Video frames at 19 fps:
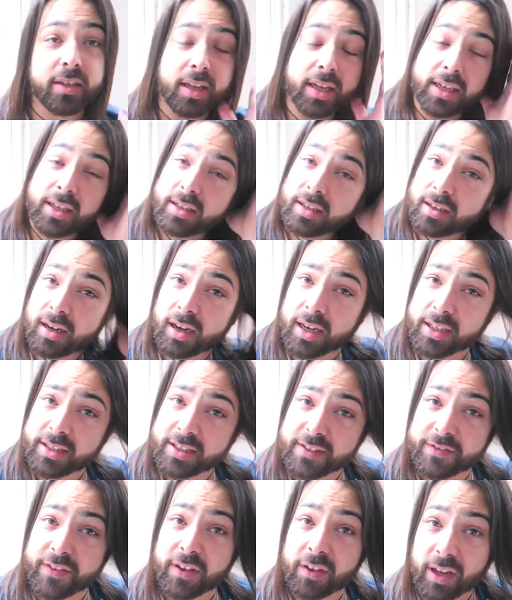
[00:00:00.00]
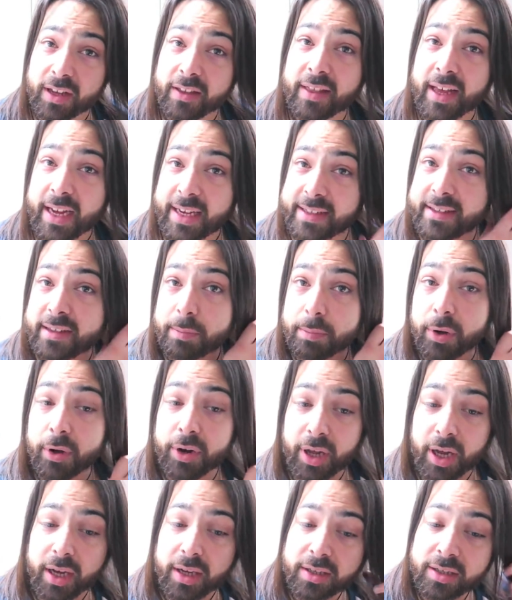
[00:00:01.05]
I just feel like that is the
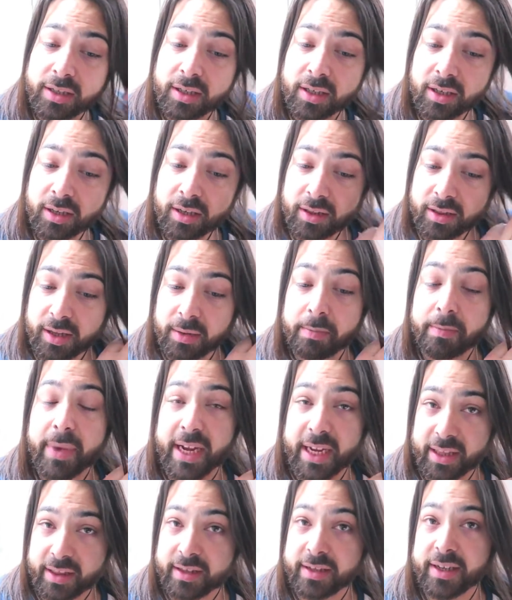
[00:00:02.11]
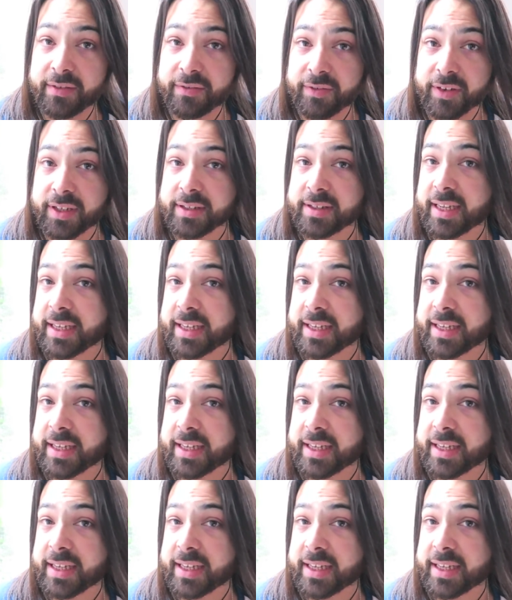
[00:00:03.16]
product that made the difference.